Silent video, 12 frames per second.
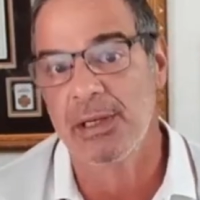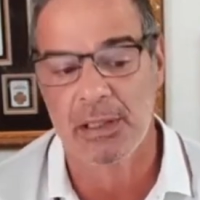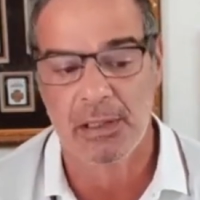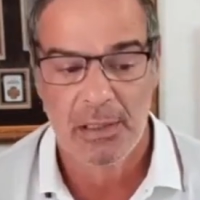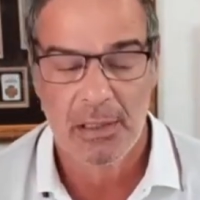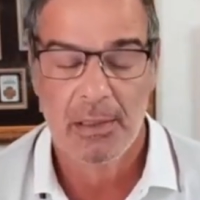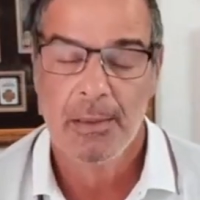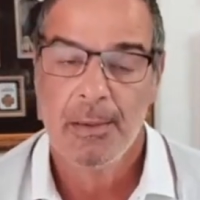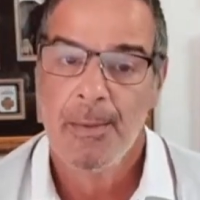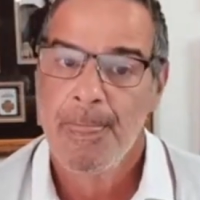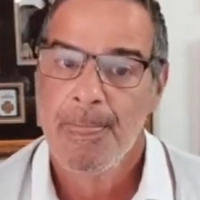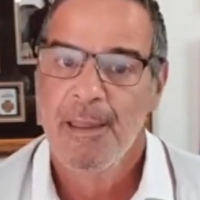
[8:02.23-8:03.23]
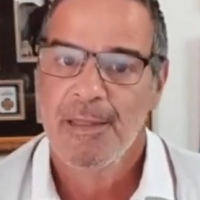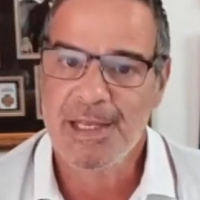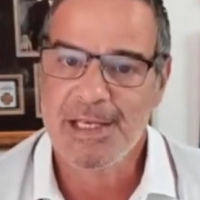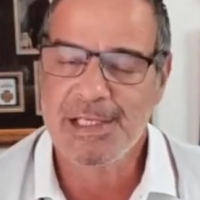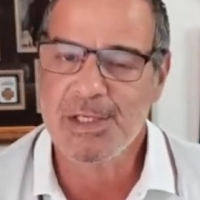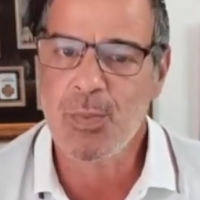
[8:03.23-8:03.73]
And
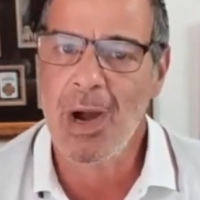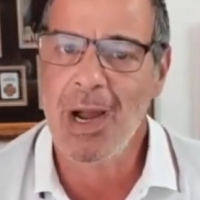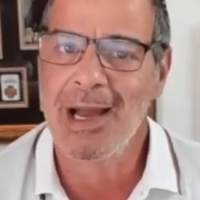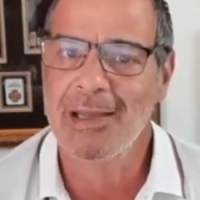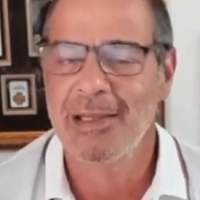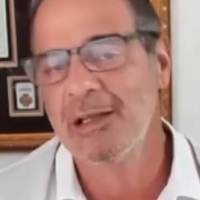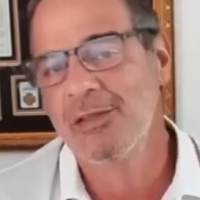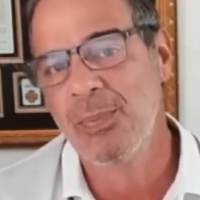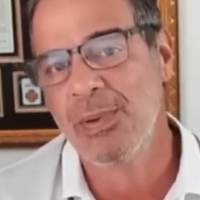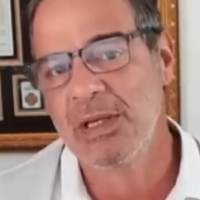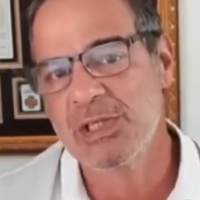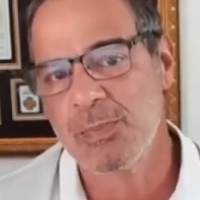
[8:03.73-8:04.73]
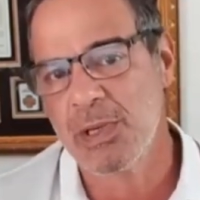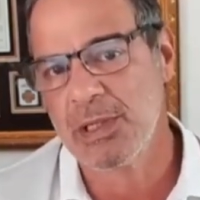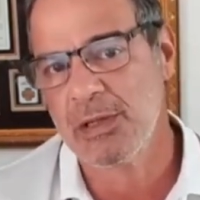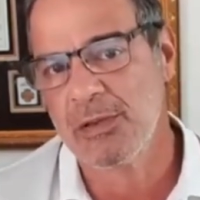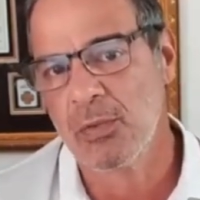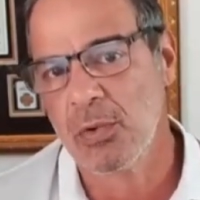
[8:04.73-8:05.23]
this is why I think the biggest money
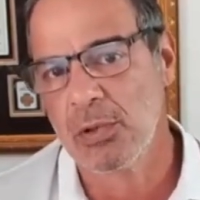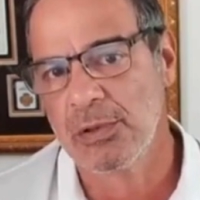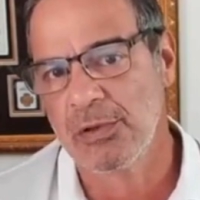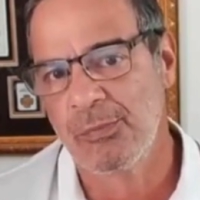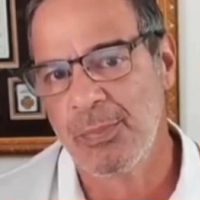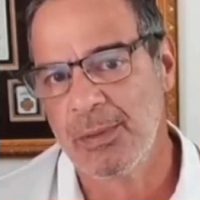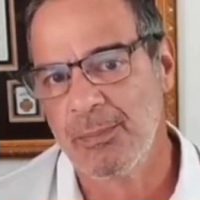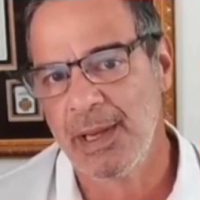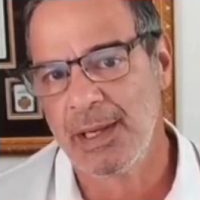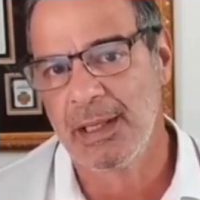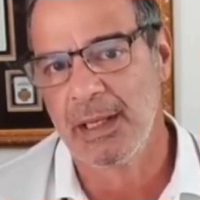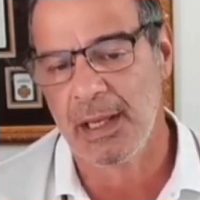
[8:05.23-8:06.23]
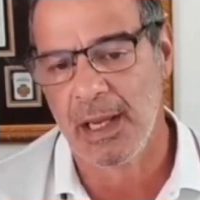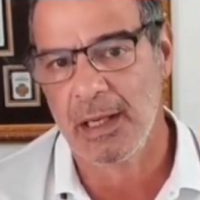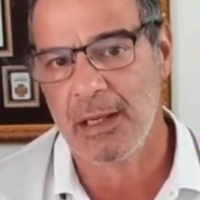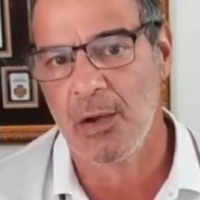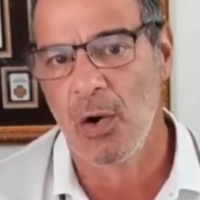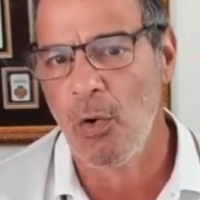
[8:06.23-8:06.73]
in the world has been making
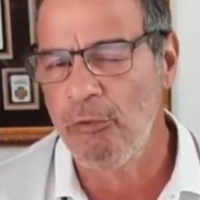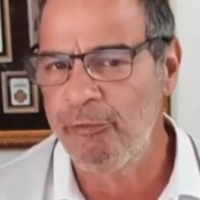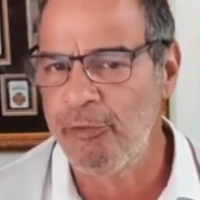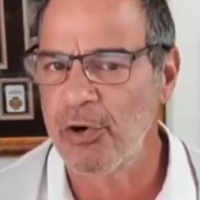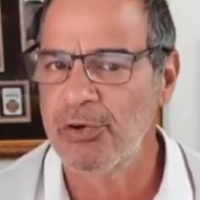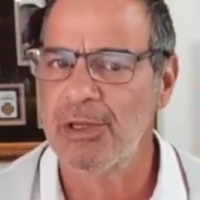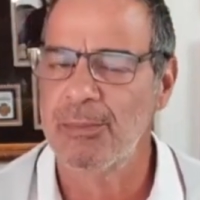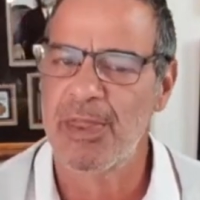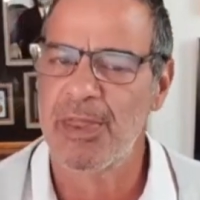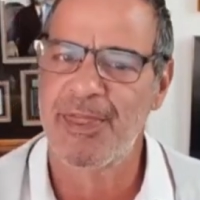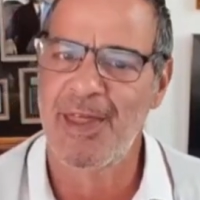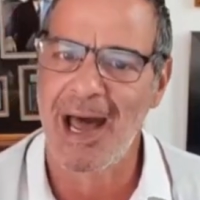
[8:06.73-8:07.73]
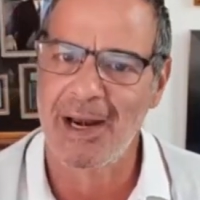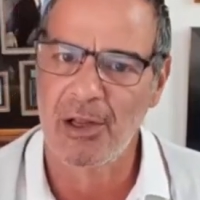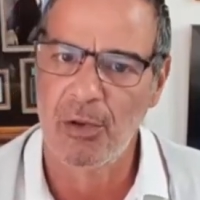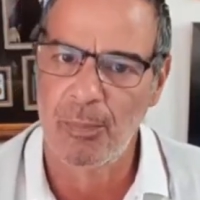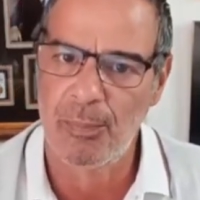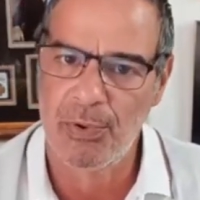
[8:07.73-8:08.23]
an overt and
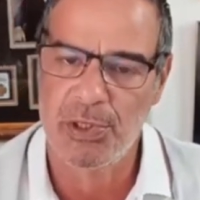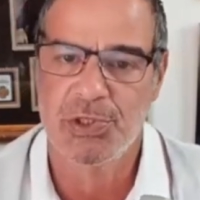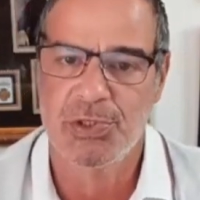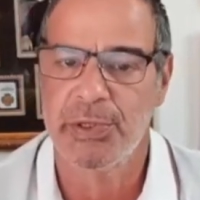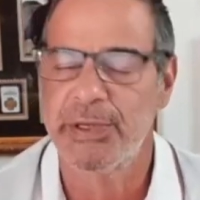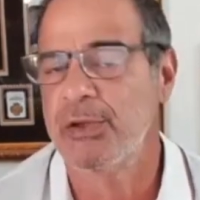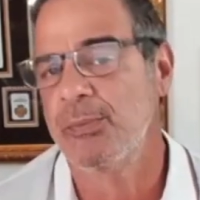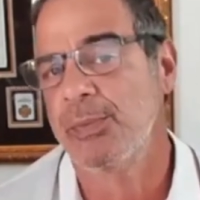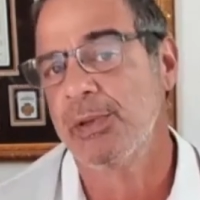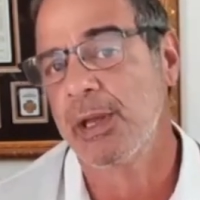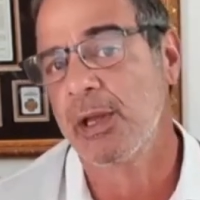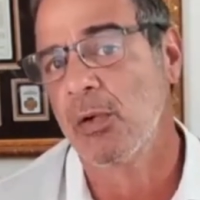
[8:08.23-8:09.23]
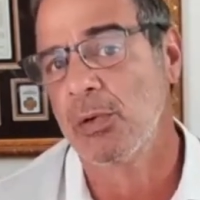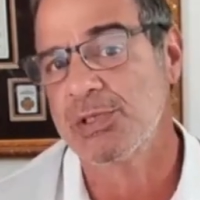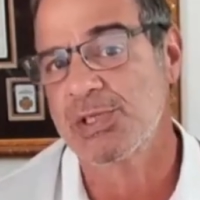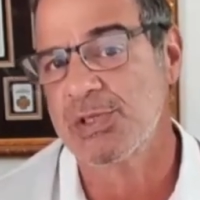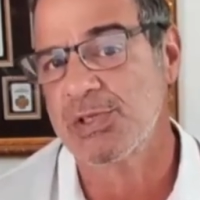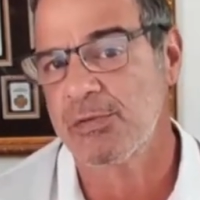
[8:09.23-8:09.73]
methodical push to accumulate gold and
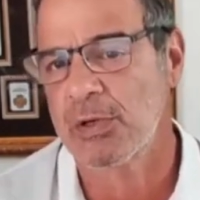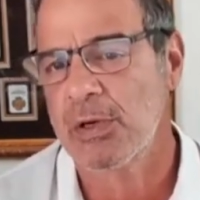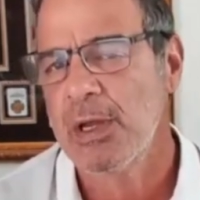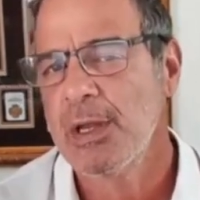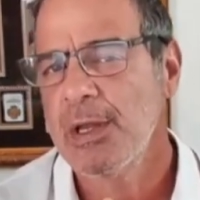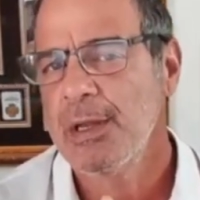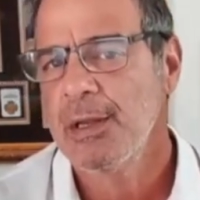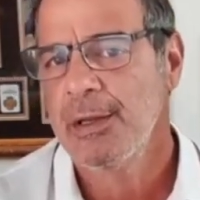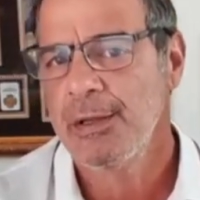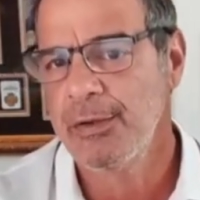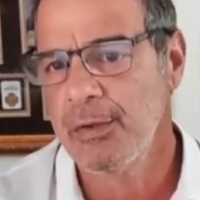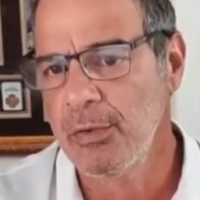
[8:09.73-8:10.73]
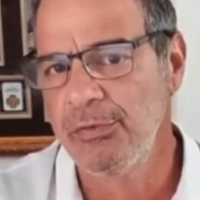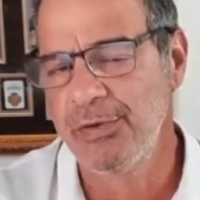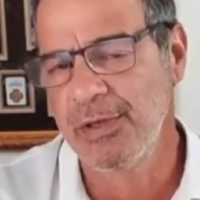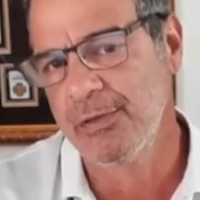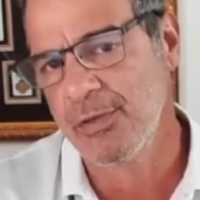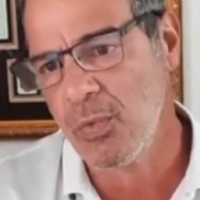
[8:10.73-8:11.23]
silver,
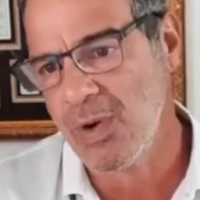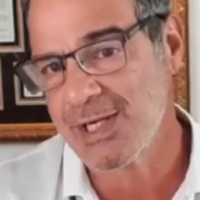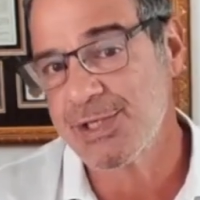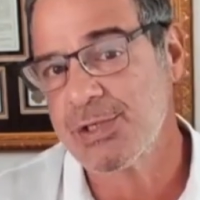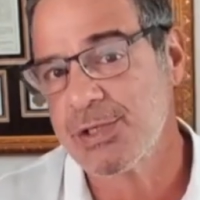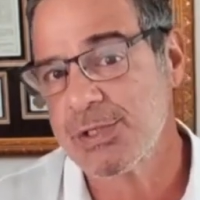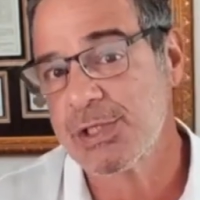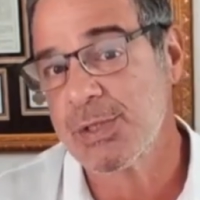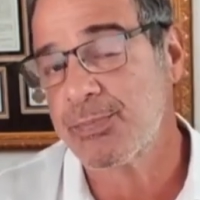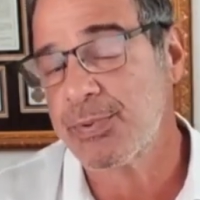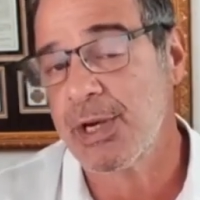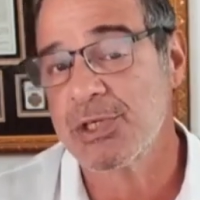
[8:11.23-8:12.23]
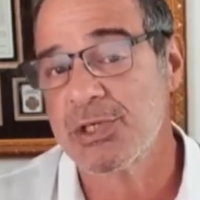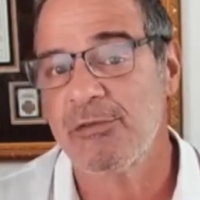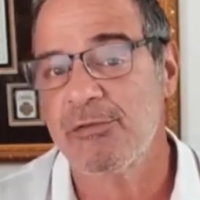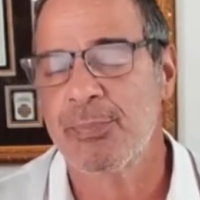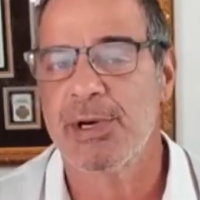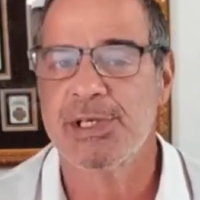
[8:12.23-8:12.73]
using the Western suppression
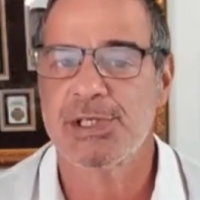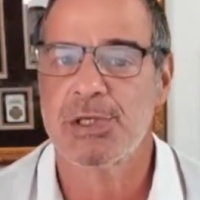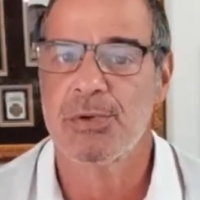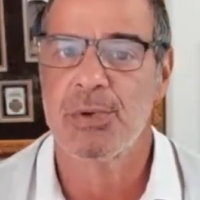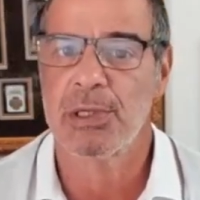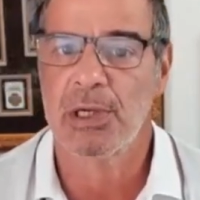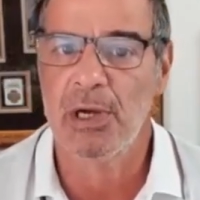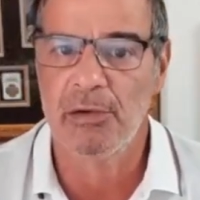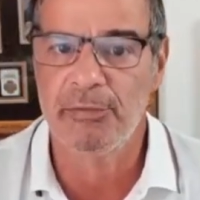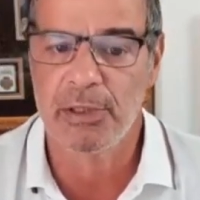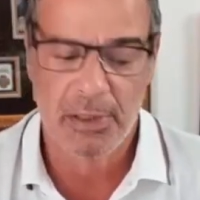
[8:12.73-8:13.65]
of price to run cover.